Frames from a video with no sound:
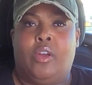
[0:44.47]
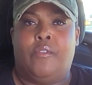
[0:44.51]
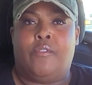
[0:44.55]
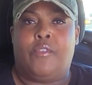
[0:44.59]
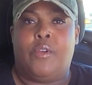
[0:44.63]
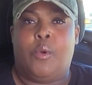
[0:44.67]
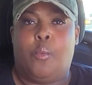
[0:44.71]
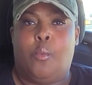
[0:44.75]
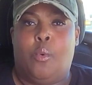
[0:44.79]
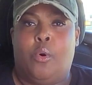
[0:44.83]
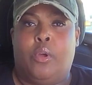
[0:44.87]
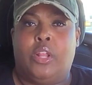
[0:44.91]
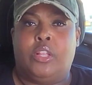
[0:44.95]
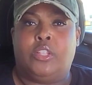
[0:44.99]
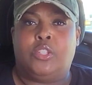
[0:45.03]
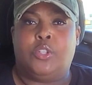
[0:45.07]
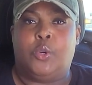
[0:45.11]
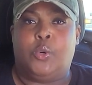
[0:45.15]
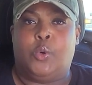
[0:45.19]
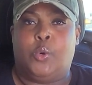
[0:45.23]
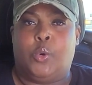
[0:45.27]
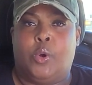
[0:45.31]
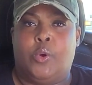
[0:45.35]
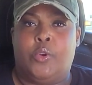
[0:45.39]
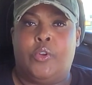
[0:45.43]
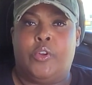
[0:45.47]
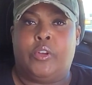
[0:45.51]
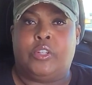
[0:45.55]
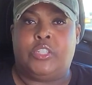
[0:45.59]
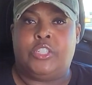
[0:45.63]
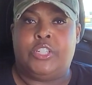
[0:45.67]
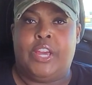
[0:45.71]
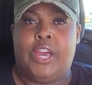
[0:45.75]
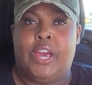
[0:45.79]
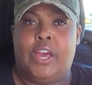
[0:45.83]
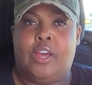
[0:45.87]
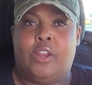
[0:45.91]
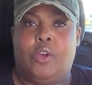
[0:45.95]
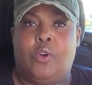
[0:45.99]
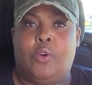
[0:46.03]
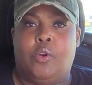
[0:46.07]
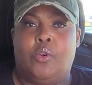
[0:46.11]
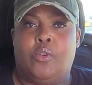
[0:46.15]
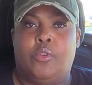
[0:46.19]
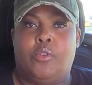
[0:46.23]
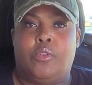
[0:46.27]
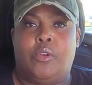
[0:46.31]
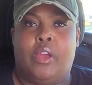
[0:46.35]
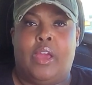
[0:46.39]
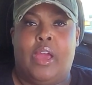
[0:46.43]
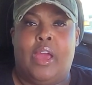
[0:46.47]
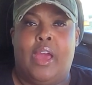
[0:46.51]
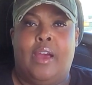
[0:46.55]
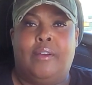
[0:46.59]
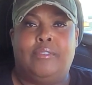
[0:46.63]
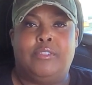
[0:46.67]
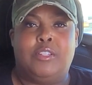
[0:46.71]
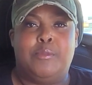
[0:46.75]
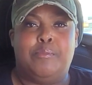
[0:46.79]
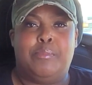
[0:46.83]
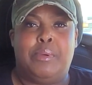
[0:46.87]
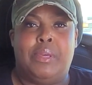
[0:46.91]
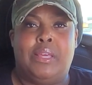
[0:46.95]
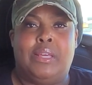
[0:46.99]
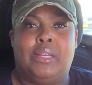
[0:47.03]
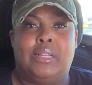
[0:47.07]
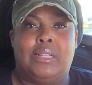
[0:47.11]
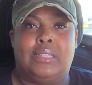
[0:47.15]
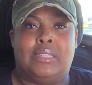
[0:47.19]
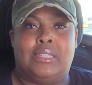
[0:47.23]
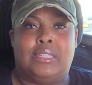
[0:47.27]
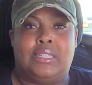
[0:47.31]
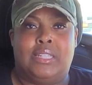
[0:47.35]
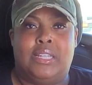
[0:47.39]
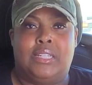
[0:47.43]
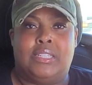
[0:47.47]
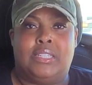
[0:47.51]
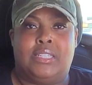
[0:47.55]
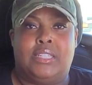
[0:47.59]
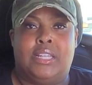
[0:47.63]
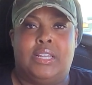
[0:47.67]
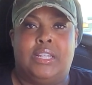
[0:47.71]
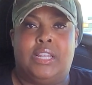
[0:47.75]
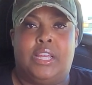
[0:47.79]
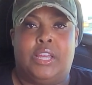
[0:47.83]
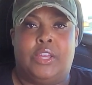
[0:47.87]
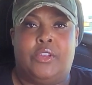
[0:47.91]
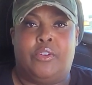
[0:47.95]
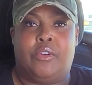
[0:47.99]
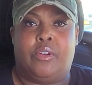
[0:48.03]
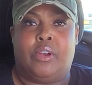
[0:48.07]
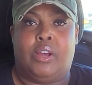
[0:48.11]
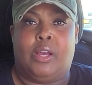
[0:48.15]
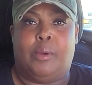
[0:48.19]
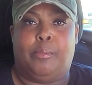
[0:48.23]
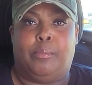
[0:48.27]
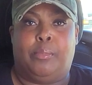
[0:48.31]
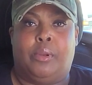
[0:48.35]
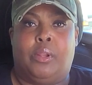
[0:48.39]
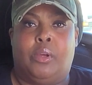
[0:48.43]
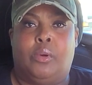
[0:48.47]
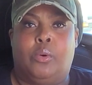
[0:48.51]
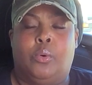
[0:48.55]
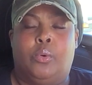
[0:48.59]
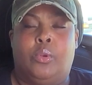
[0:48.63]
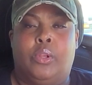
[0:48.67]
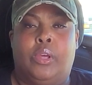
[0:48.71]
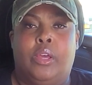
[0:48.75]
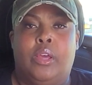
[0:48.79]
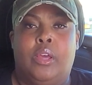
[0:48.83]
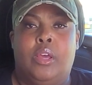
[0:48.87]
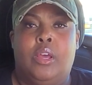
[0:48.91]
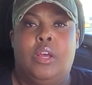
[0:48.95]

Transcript: if you're wanting to grow your channel, you have to be consistent in your upload.